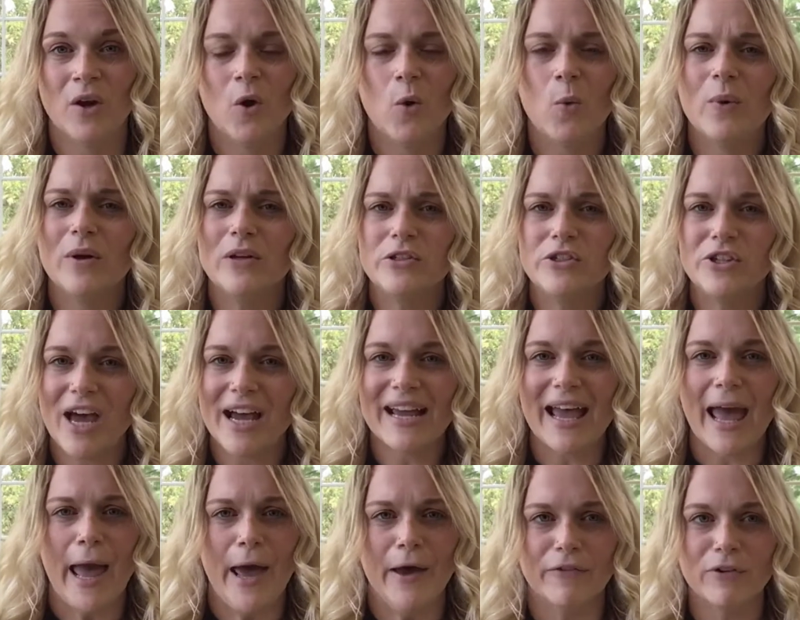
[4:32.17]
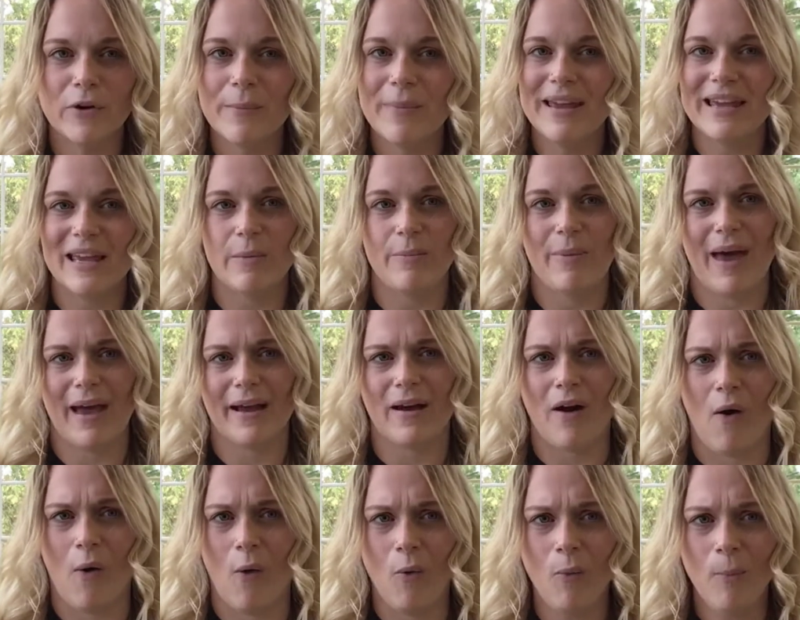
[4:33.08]
Will Jack ever make it back
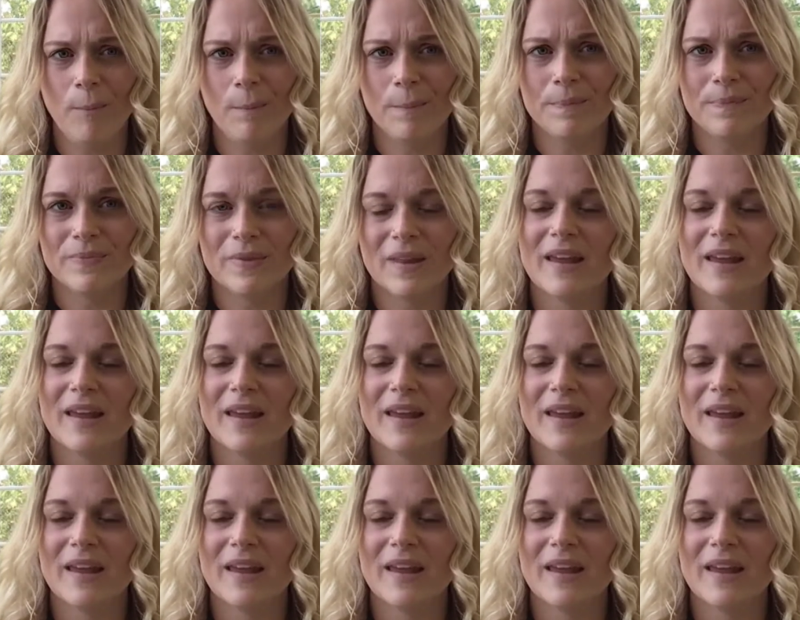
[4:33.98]
home?